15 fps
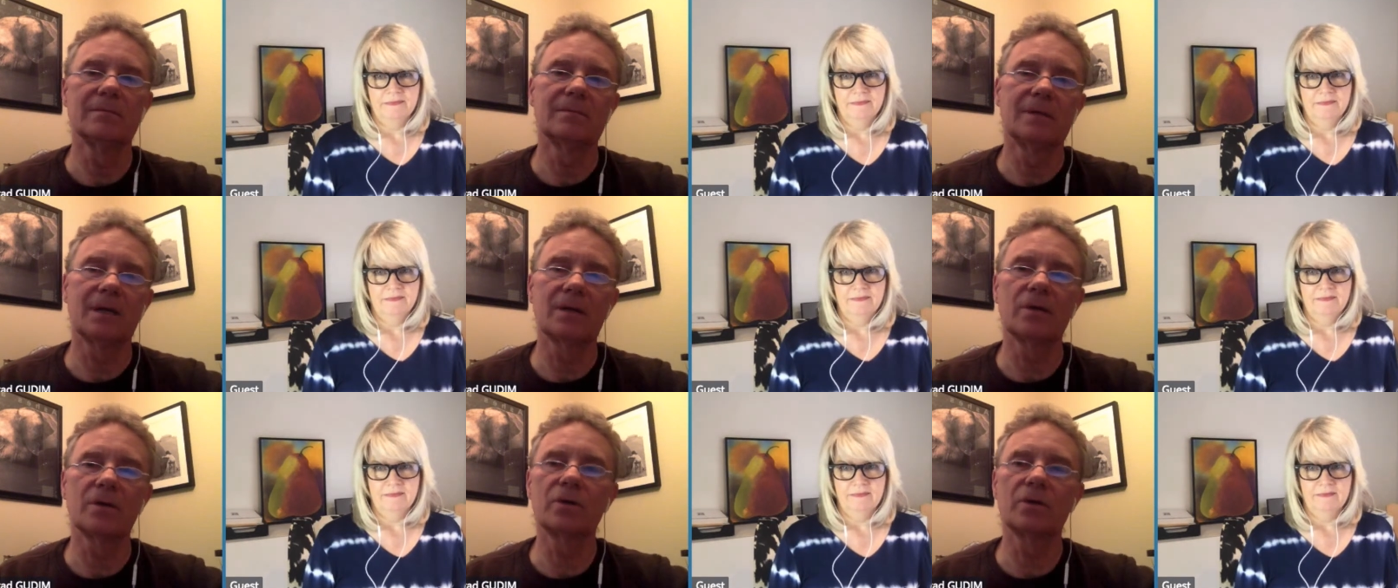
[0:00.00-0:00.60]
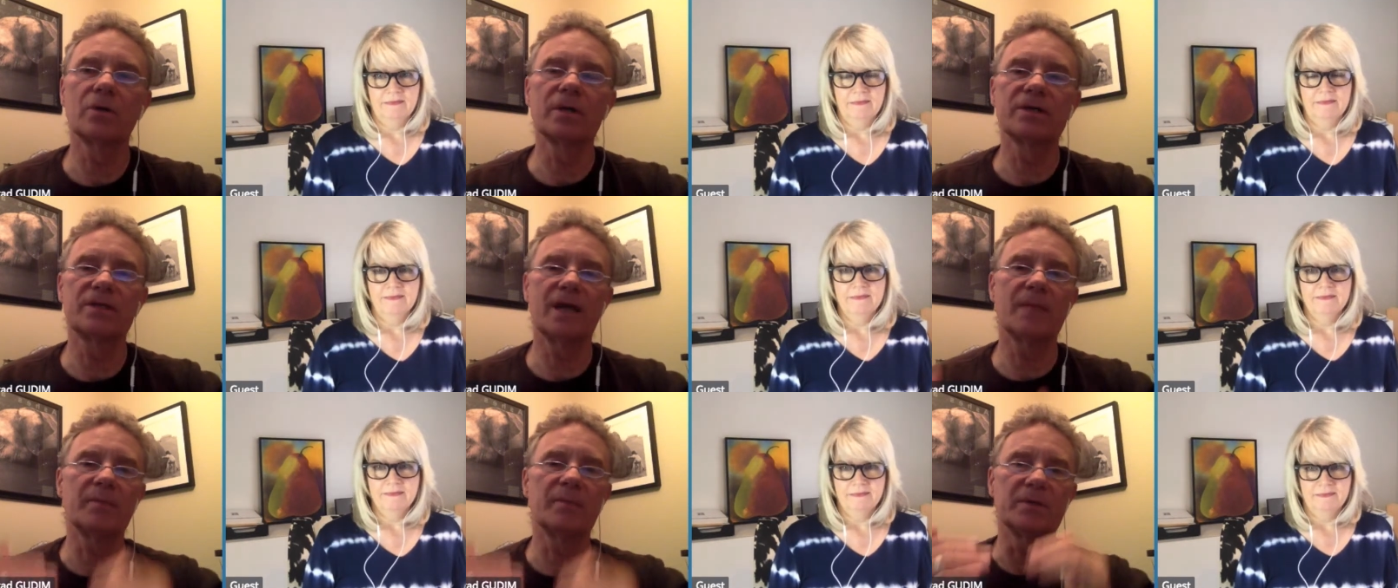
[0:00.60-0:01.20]
Speaker 1: A good good
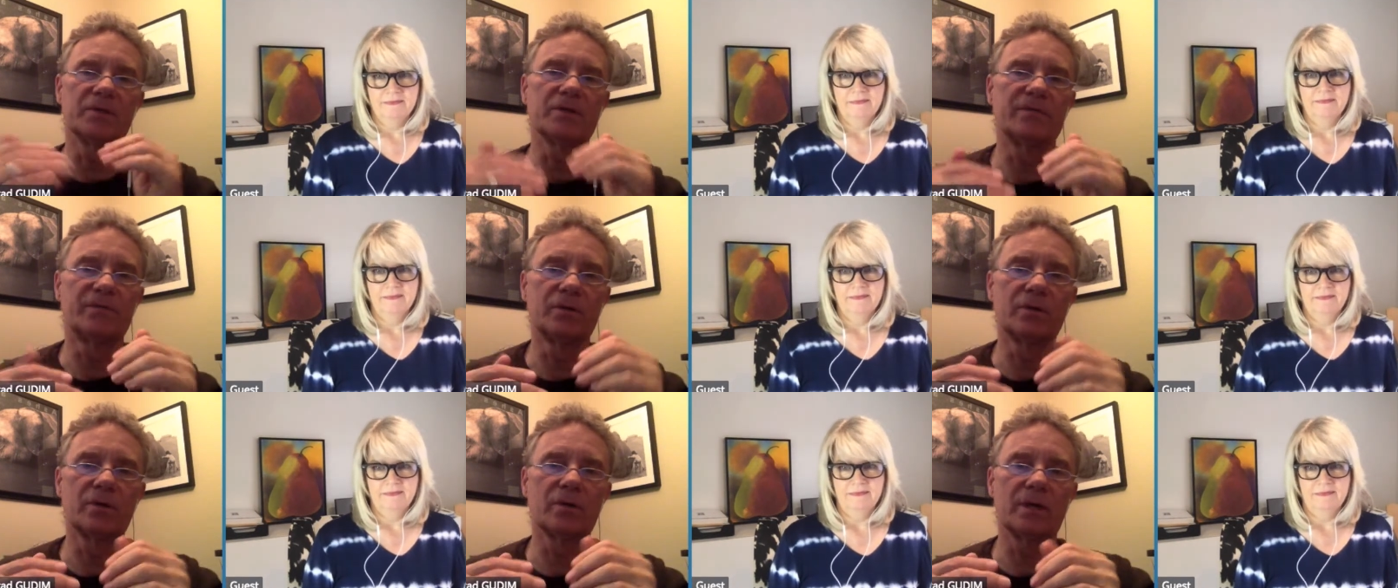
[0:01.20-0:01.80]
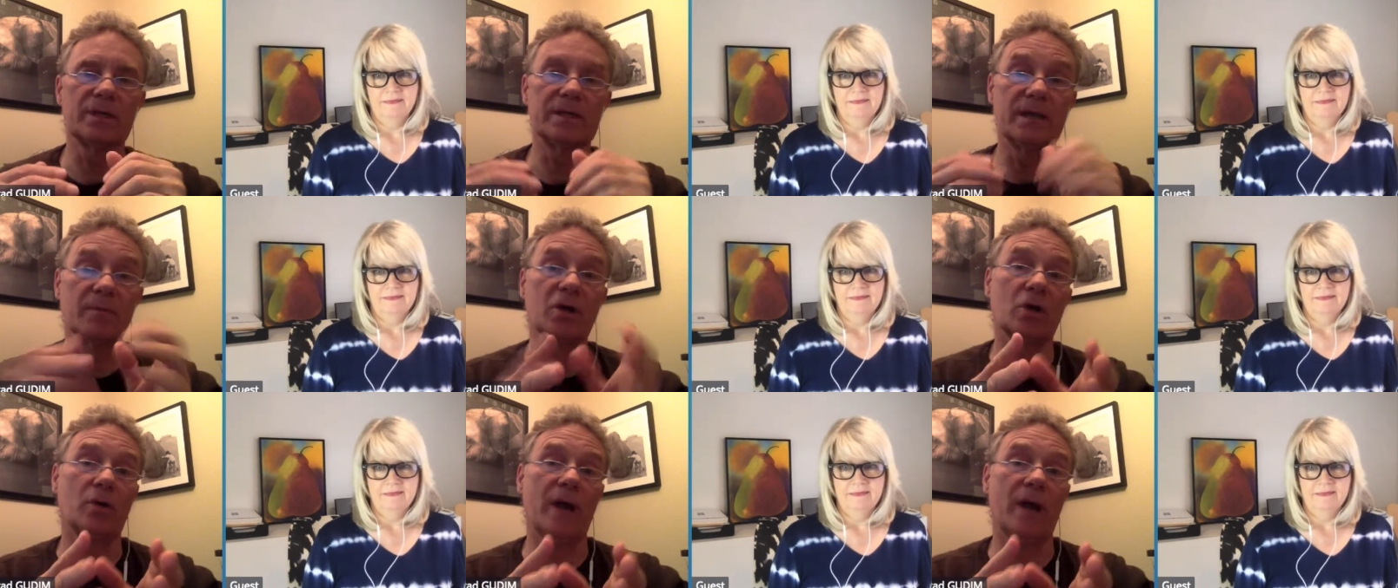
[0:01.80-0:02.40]
example is if you're a
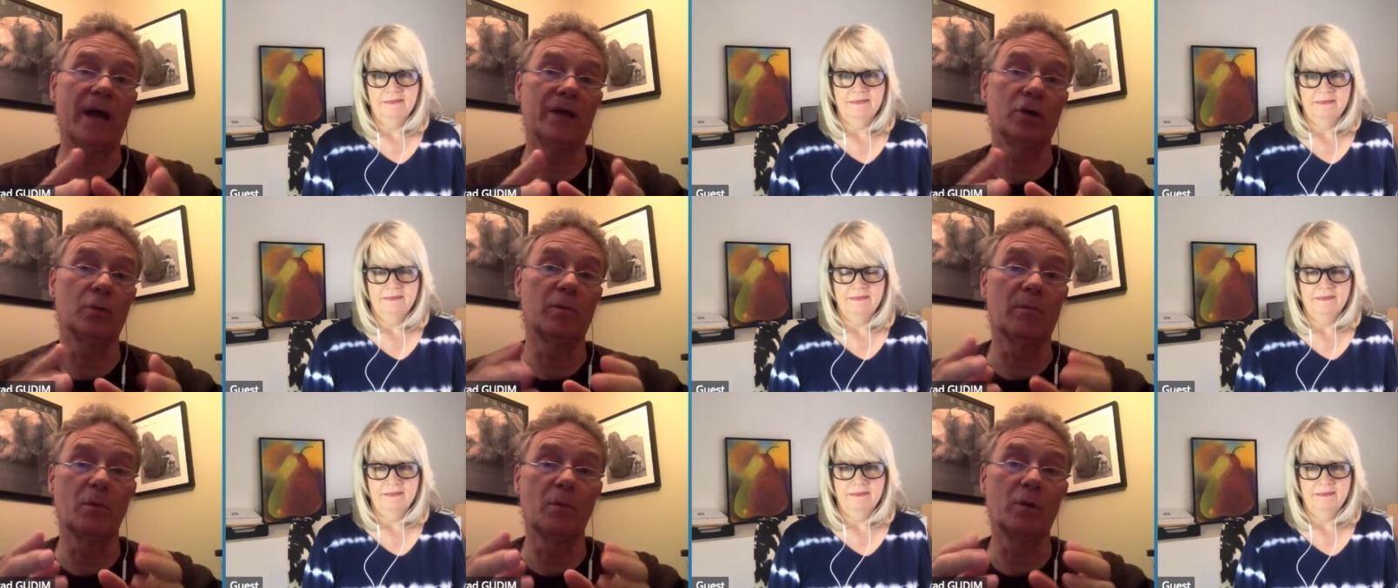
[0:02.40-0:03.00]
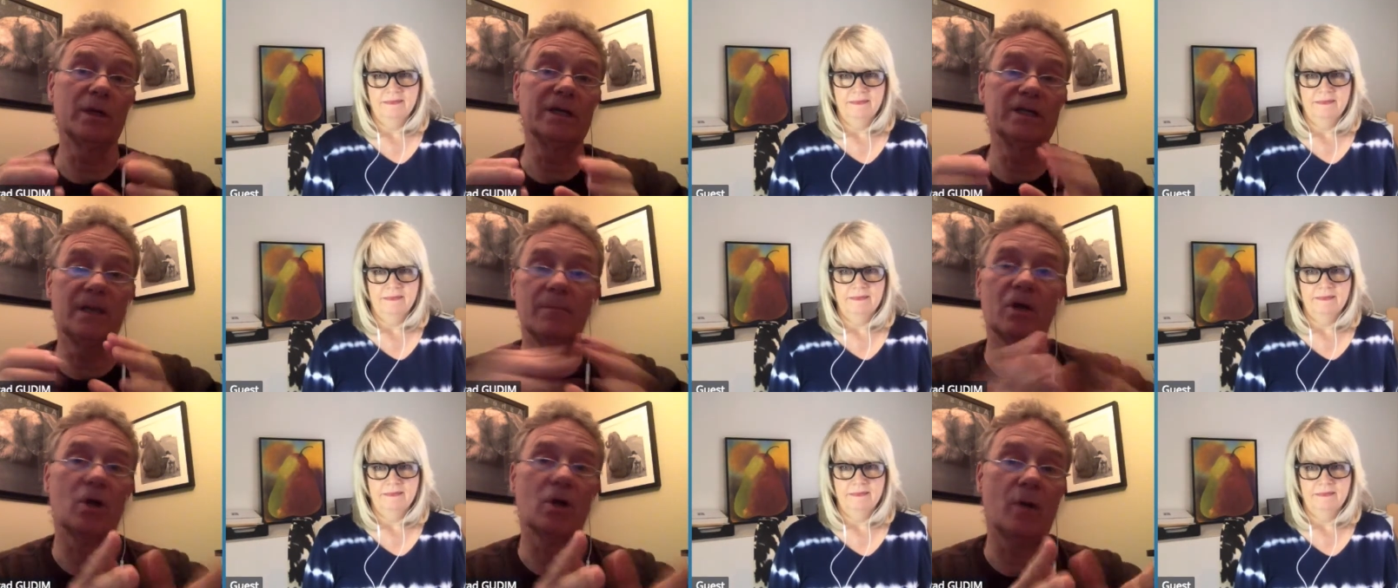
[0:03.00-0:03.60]
Democrat and you're promoting
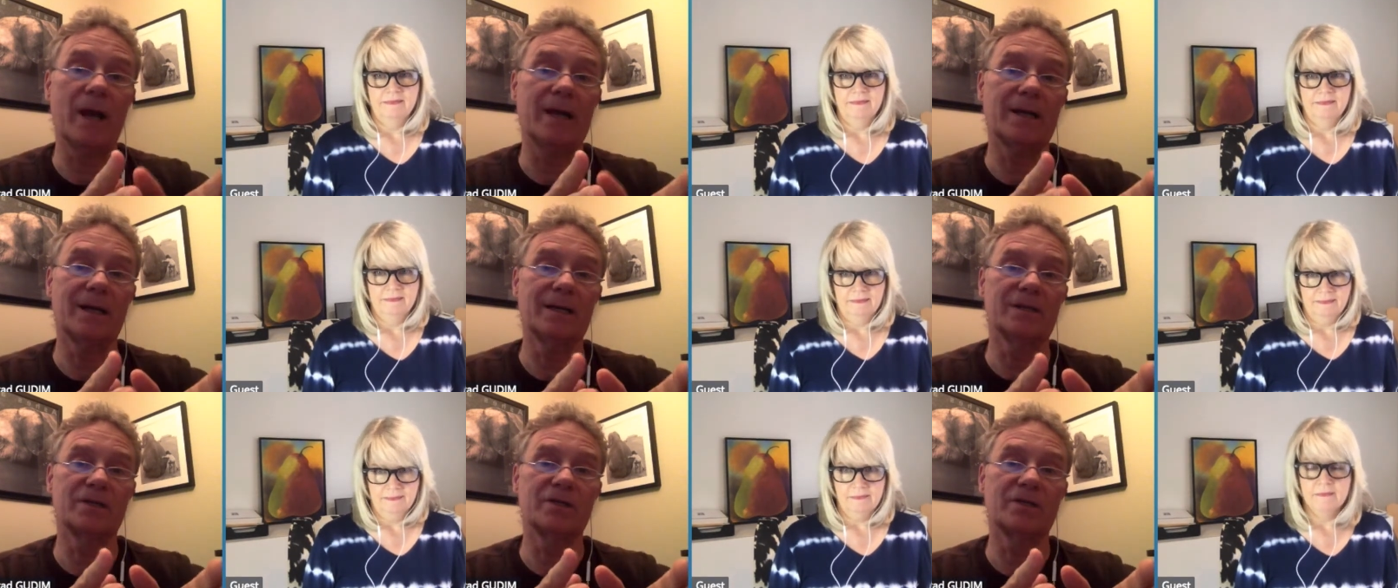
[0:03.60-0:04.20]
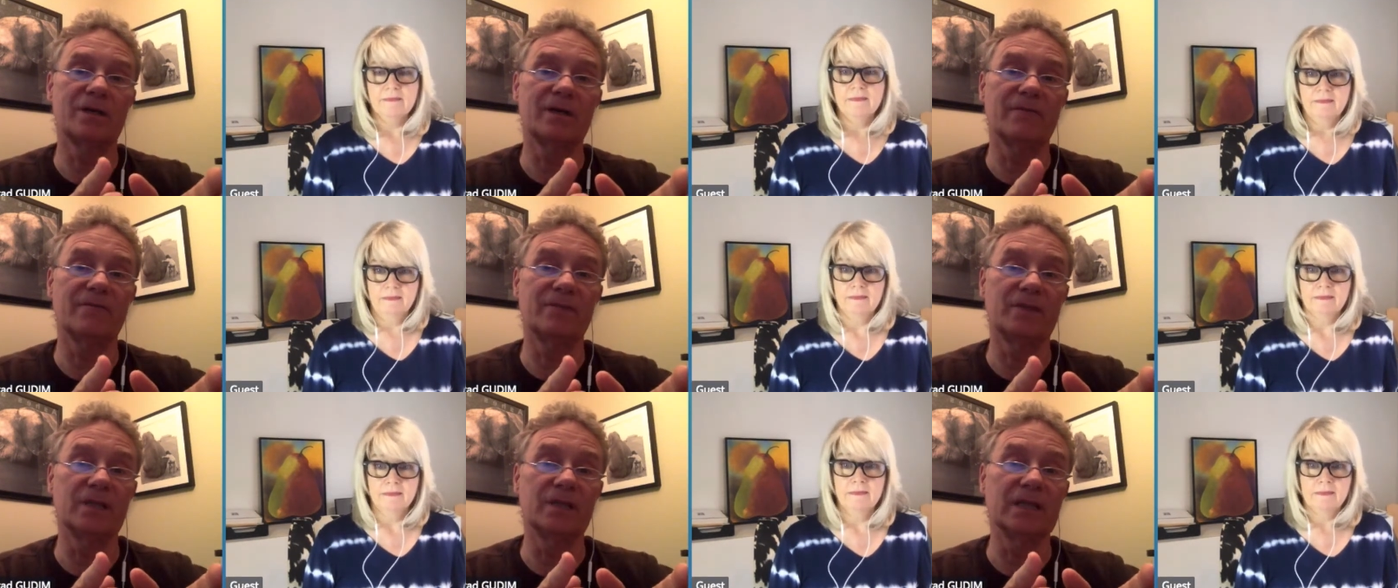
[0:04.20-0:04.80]
Democrat kind of stuff,
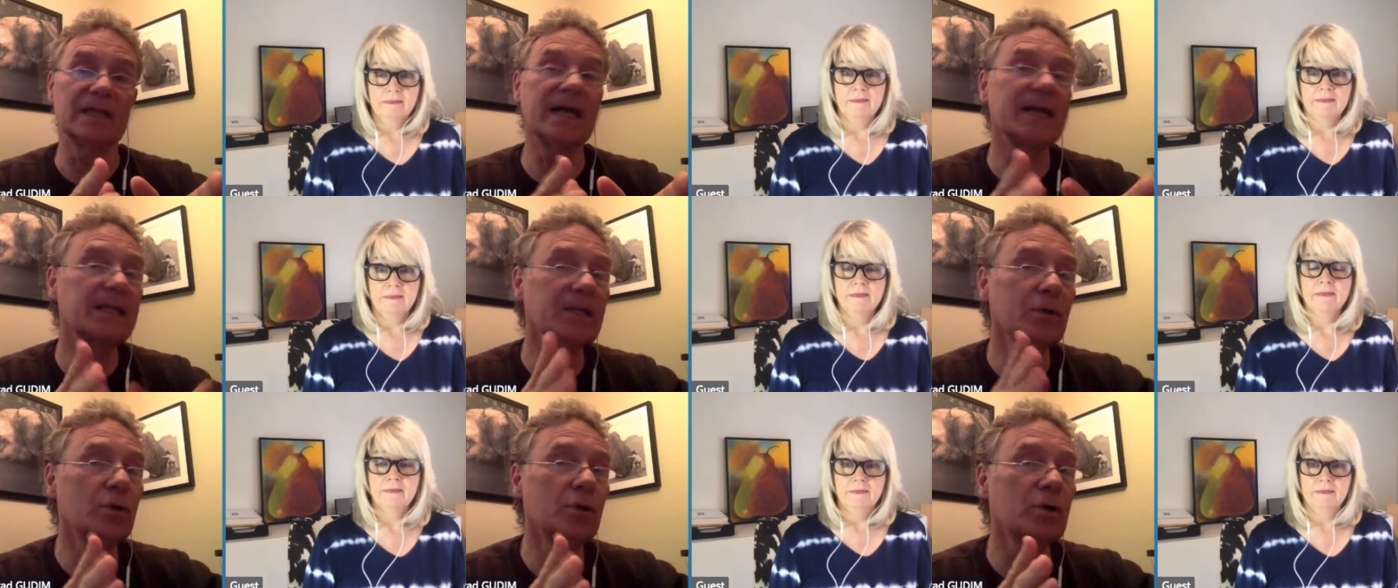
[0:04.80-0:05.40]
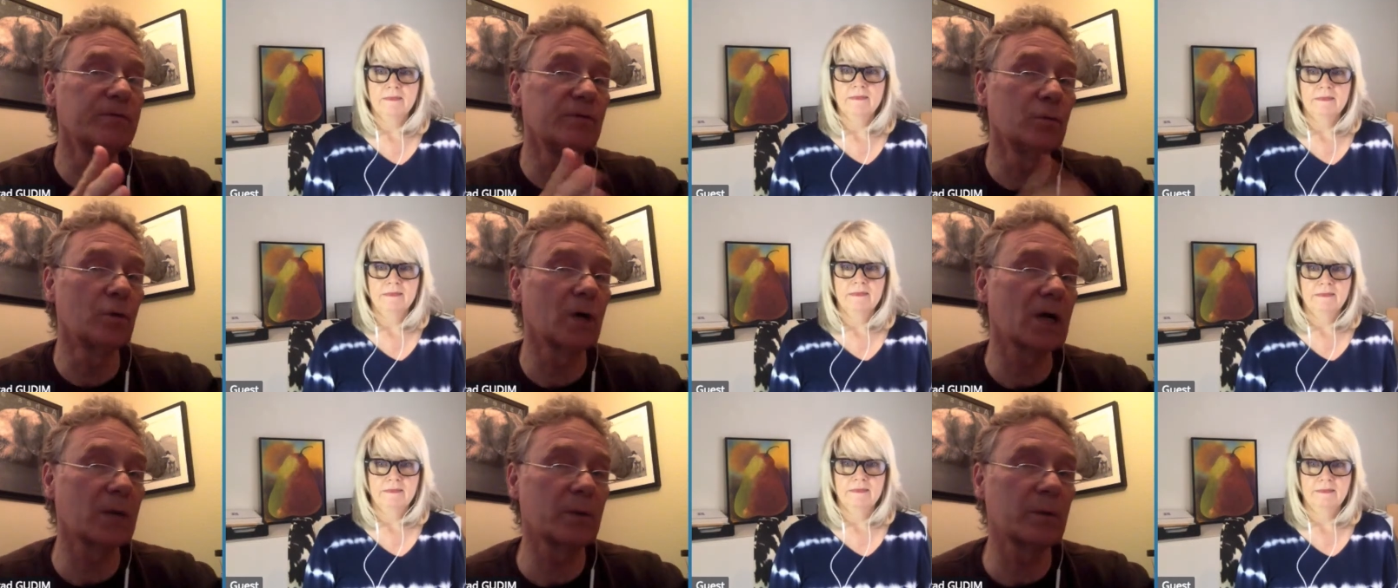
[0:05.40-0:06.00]
the likelihood of you
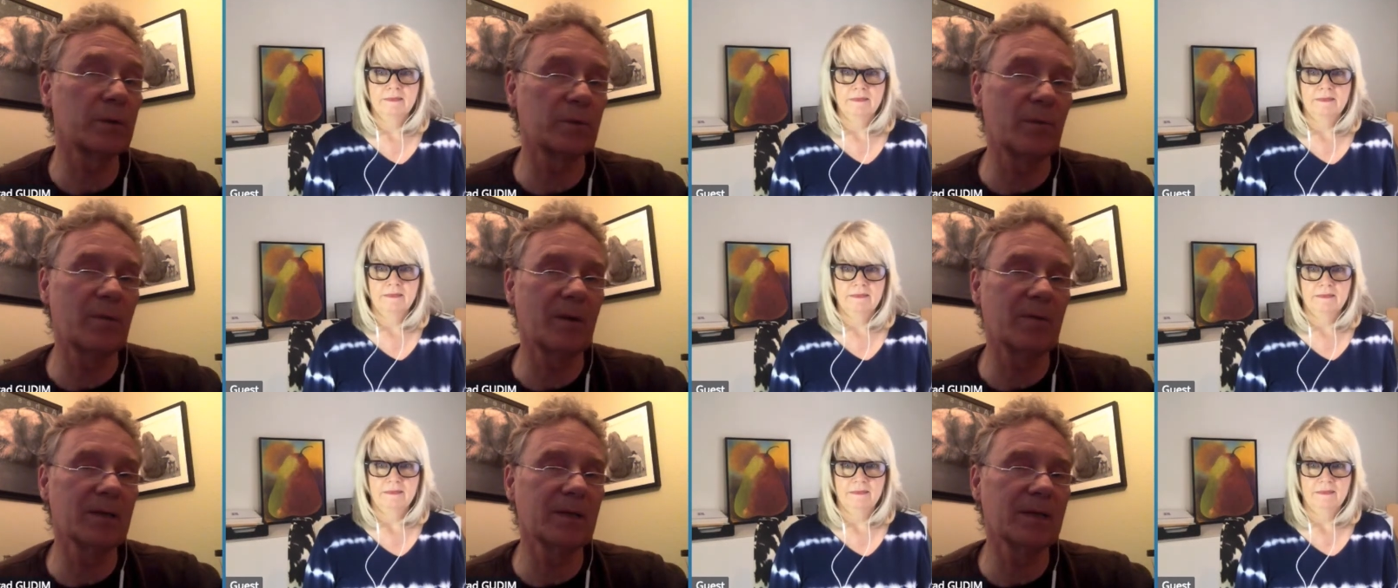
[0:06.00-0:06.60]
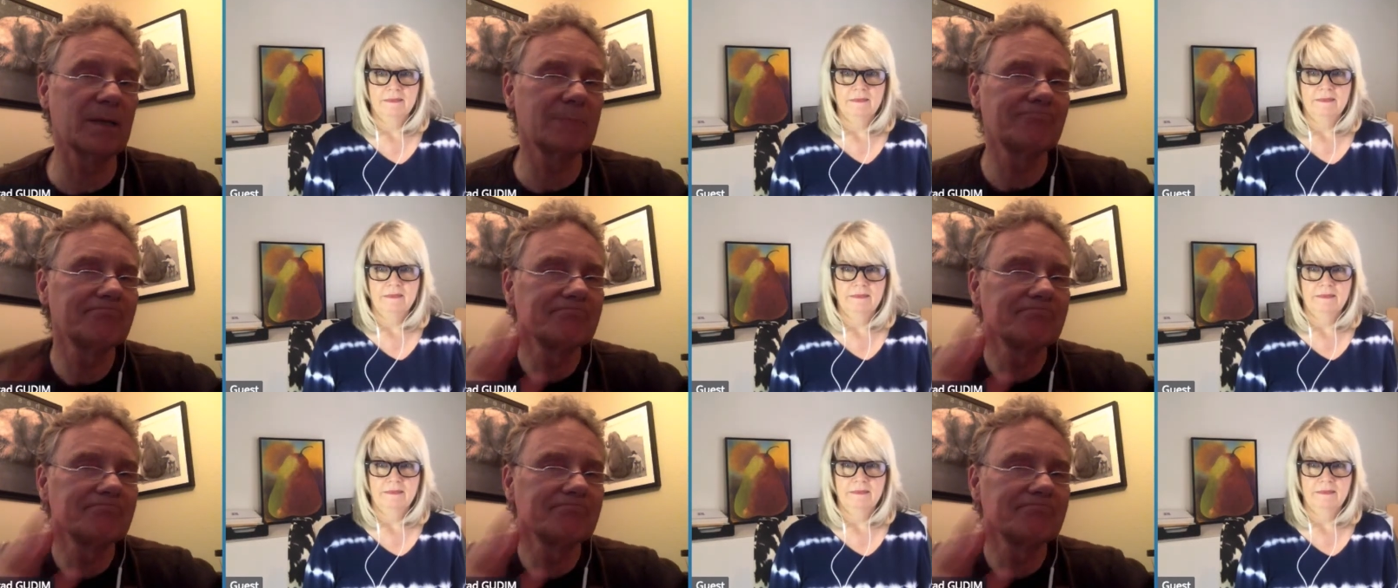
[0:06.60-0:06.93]
working with a Republican.